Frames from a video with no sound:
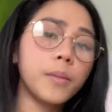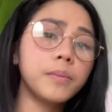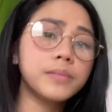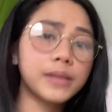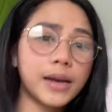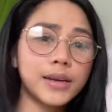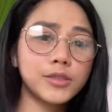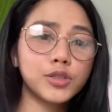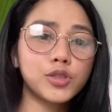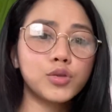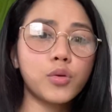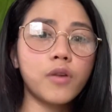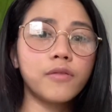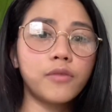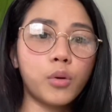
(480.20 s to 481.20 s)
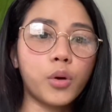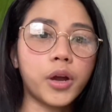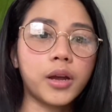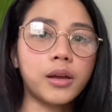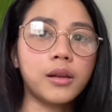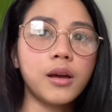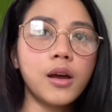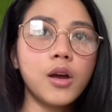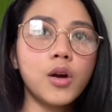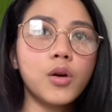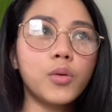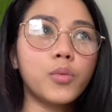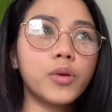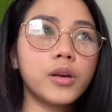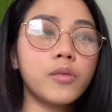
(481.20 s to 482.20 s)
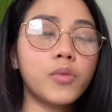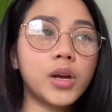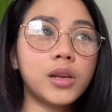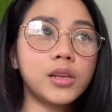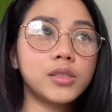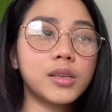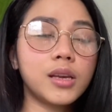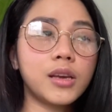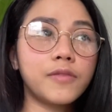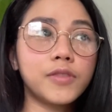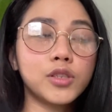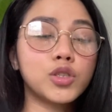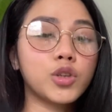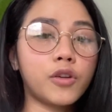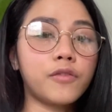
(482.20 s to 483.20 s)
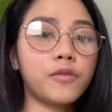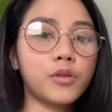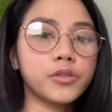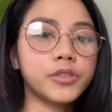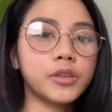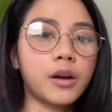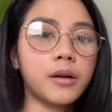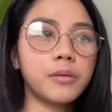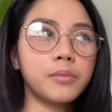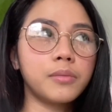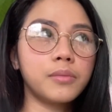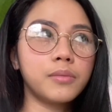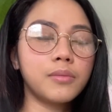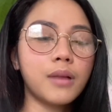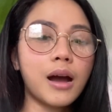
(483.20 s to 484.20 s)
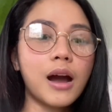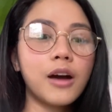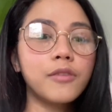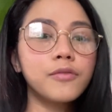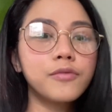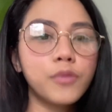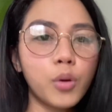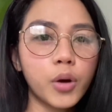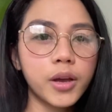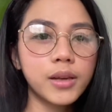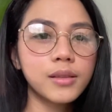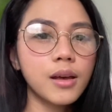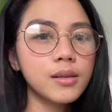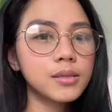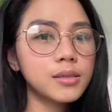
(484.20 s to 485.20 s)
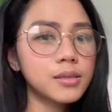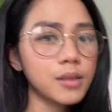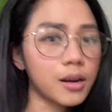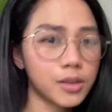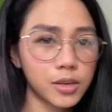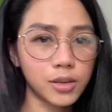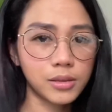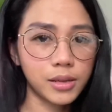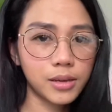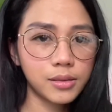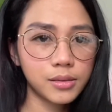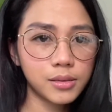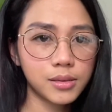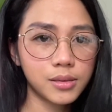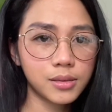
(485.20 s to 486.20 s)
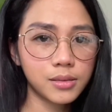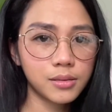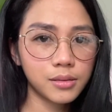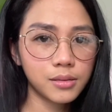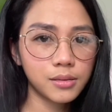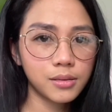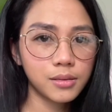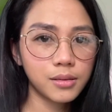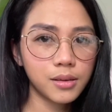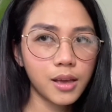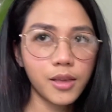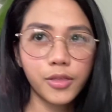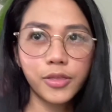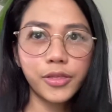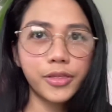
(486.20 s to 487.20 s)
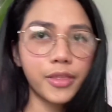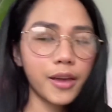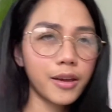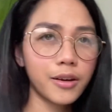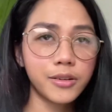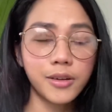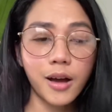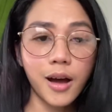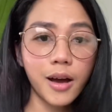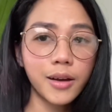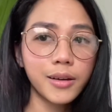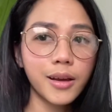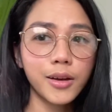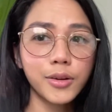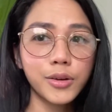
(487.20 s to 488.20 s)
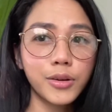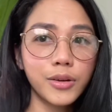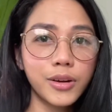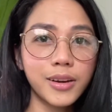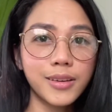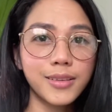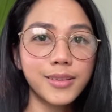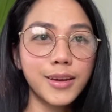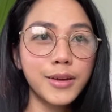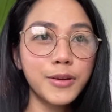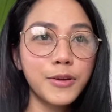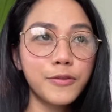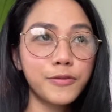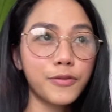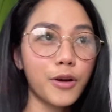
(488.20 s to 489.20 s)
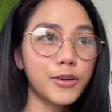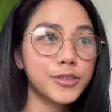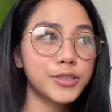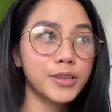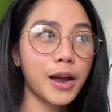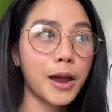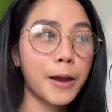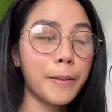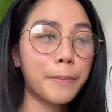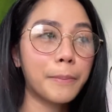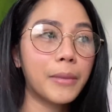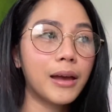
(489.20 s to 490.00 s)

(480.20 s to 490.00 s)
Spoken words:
plants to avoid if it's your first time? Avoid succulents. They are not a good first time